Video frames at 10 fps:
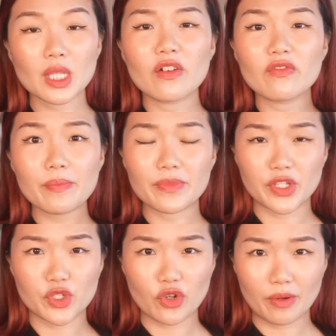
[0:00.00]
Flip the
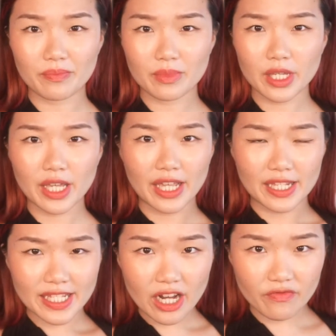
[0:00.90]
script.
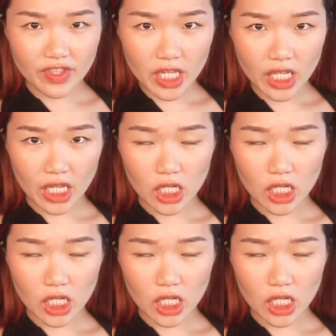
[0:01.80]
Instead of thinking,